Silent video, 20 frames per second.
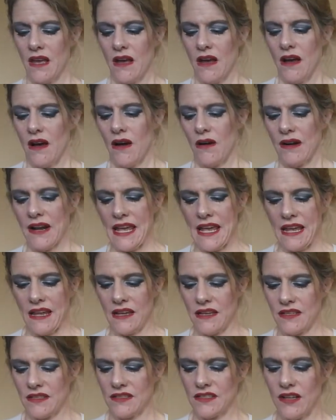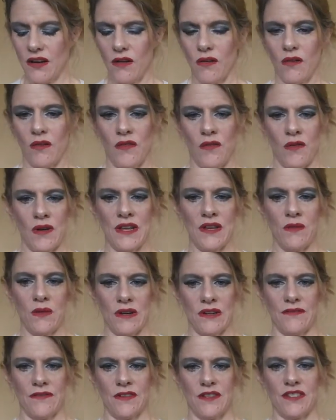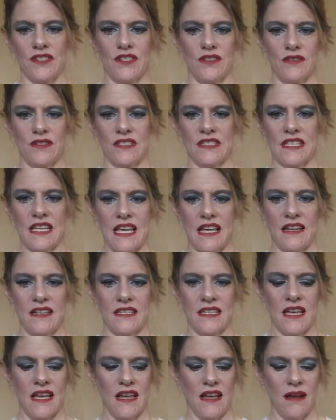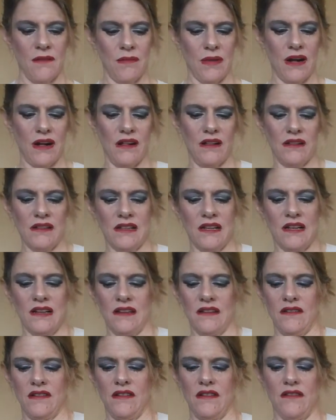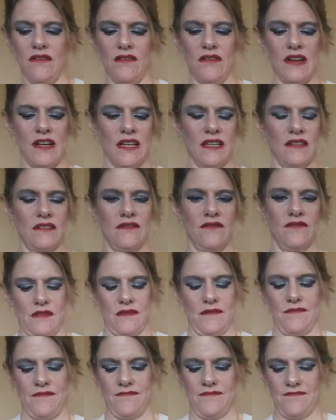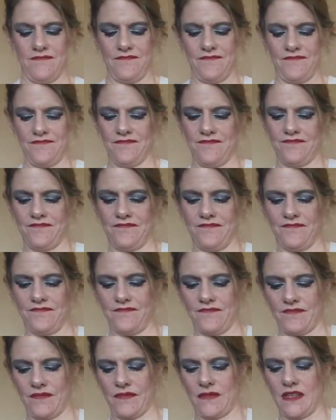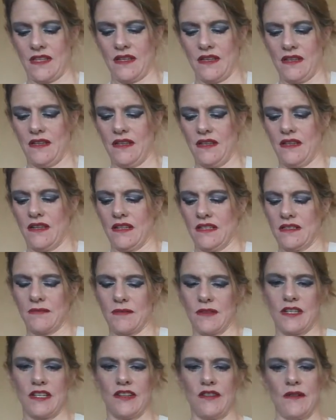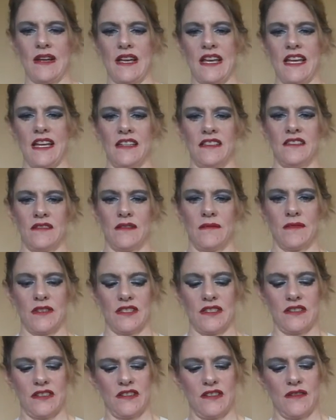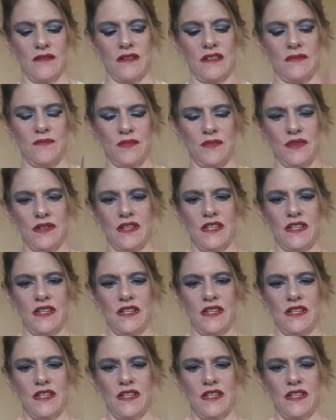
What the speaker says: Okay, so what you want to first do is get a ball, right? So I'm going to do a head, so I'm just going to do it pretty